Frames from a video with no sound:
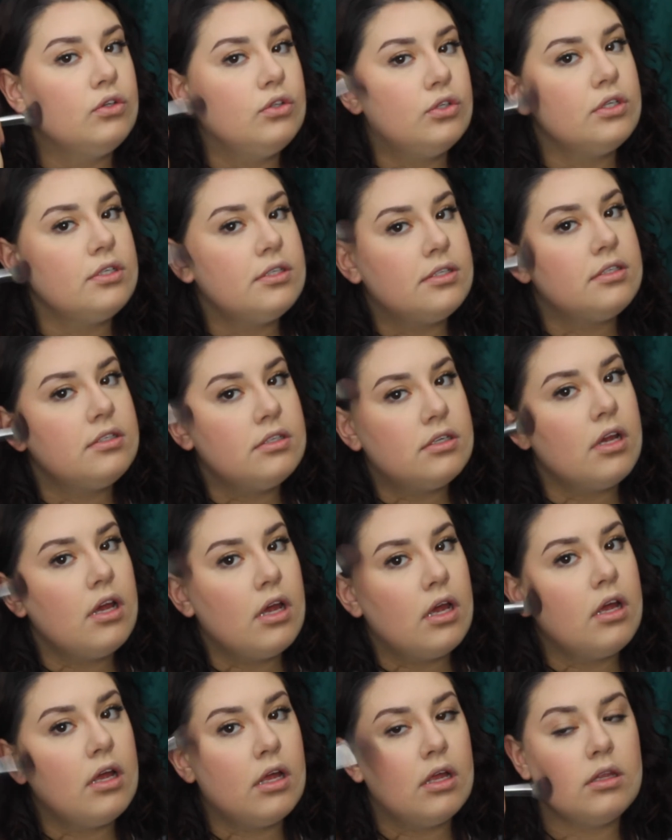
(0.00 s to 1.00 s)
Just
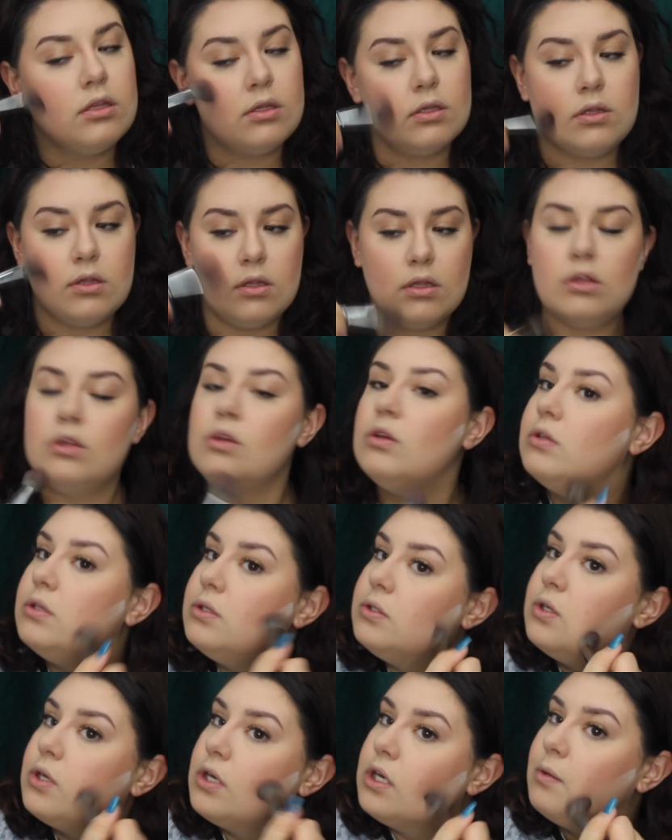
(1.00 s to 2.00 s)

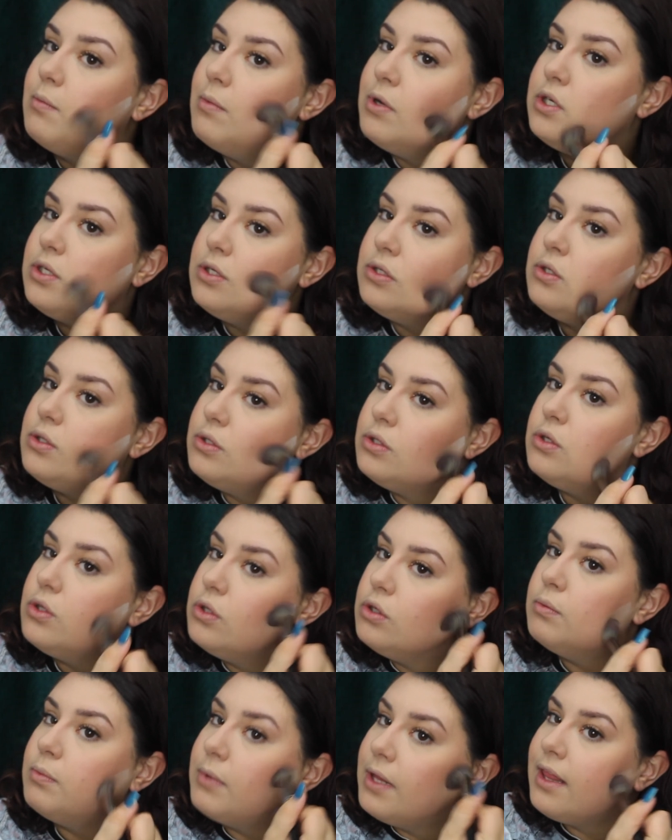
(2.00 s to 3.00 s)
using circular meshes
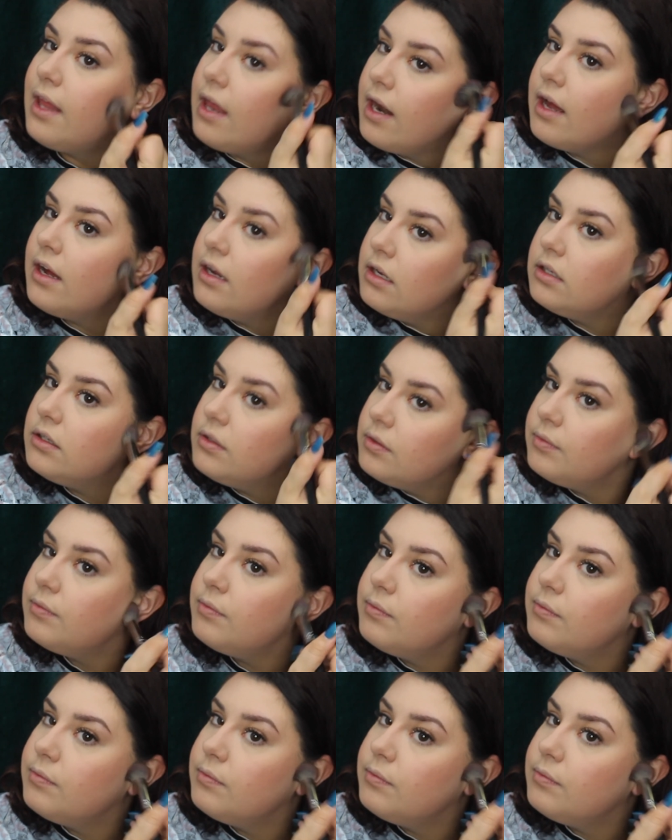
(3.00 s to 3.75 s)
to blend that out.